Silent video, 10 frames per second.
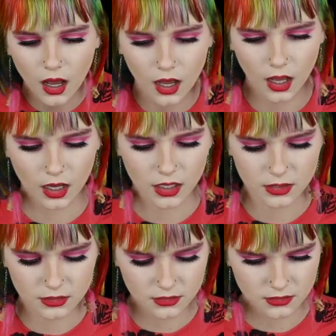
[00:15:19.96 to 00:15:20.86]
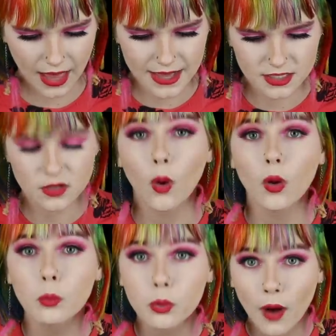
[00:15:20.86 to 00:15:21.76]
that's
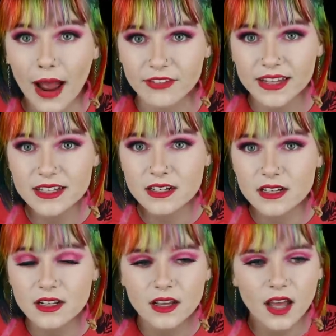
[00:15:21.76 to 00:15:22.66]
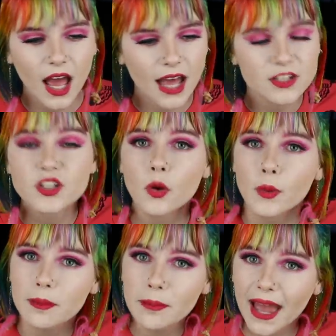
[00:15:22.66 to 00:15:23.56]
all private. And so
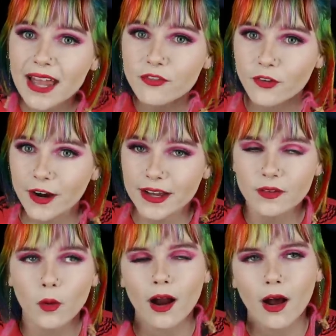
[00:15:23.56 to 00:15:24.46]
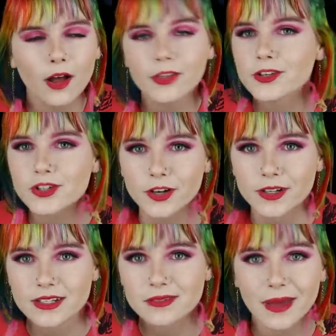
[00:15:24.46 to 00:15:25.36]
we pay for it, or our health
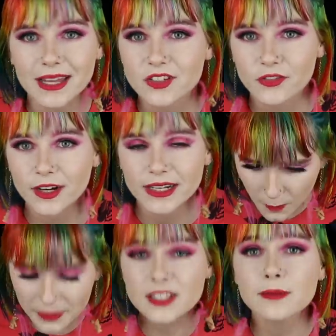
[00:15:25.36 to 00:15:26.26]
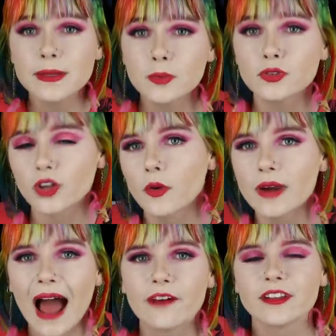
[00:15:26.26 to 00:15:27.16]
insurance pays for it. But some people don't
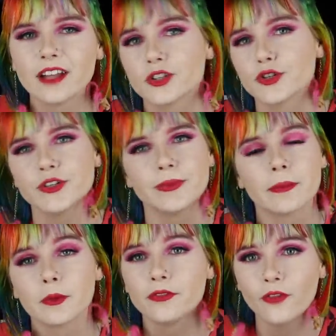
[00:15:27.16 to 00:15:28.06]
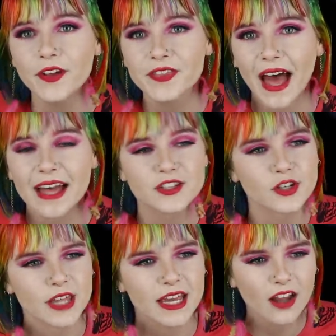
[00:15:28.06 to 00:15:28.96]
have the luxury to be able to afford that. So
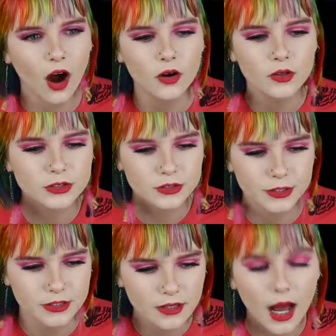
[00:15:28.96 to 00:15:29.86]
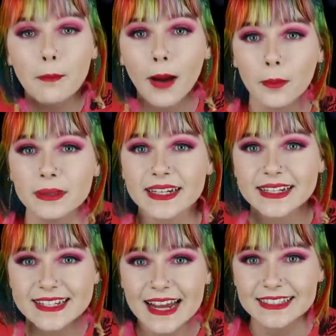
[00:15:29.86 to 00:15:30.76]
they go through a public
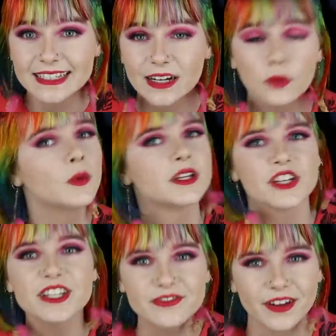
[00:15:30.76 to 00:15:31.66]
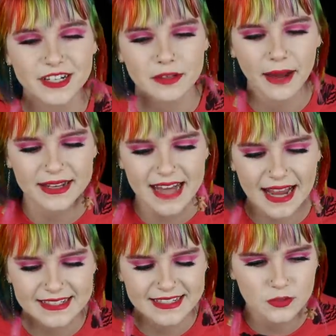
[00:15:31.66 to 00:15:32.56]
sector, which is funded by
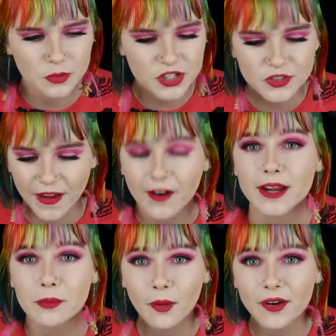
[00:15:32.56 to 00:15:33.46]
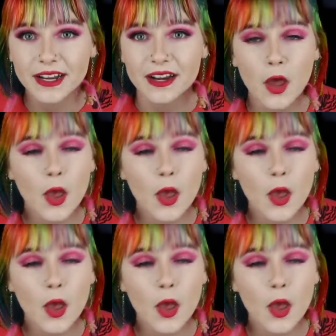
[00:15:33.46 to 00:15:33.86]
taxes, which is very important